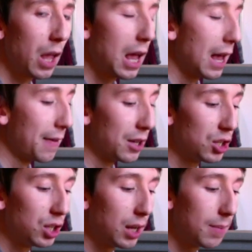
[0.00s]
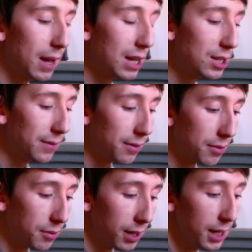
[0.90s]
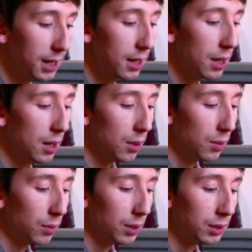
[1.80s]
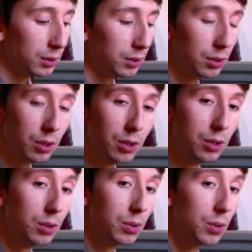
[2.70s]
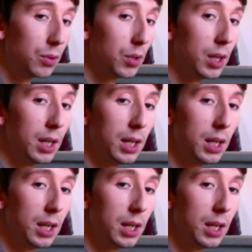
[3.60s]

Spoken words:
And then G major for 3. 1, 2, 3.